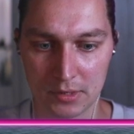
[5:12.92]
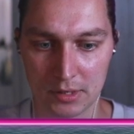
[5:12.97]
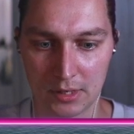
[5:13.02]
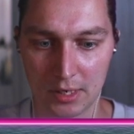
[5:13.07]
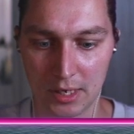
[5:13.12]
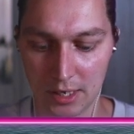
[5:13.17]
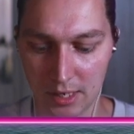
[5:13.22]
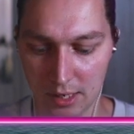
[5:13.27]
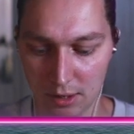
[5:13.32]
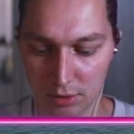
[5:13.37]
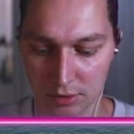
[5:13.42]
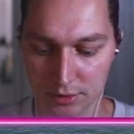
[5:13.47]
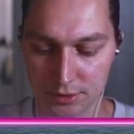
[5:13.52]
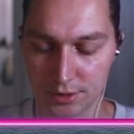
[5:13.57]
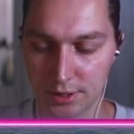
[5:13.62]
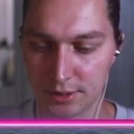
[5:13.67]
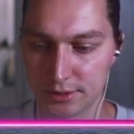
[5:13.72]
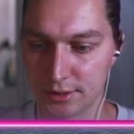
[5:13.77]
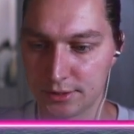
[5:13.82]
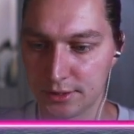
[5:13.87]
I
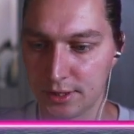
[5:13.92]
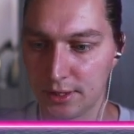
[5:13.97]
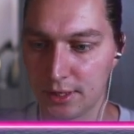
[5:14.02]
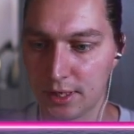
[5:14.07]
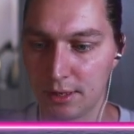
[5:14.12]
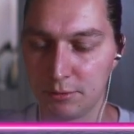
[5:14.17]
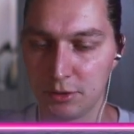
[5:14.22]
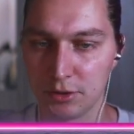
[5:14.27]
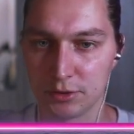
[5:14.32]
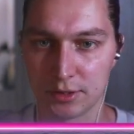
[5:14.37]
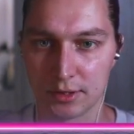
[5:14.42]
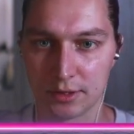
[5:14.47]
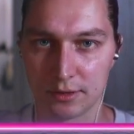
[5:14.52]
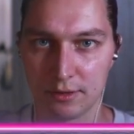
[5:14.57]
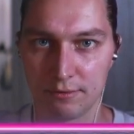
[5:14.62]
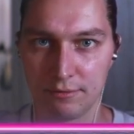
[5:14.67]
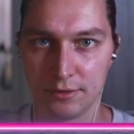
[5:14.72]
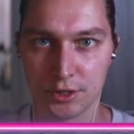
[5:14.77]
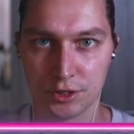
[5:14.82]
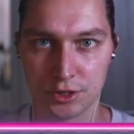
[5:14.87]
also, as I said, I'm using
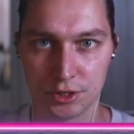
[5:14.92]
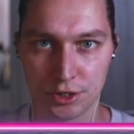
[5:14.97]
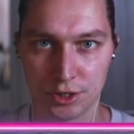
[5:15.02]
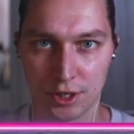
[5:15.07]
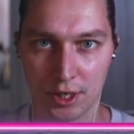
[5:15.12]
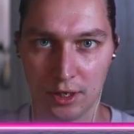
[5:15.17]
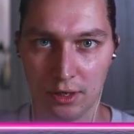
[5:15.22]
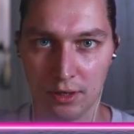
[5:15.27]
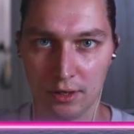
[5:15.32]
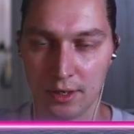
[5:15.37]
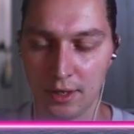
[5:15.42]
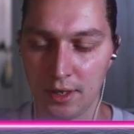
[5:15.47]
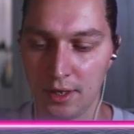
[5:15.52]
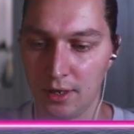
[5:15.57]
the fish shell,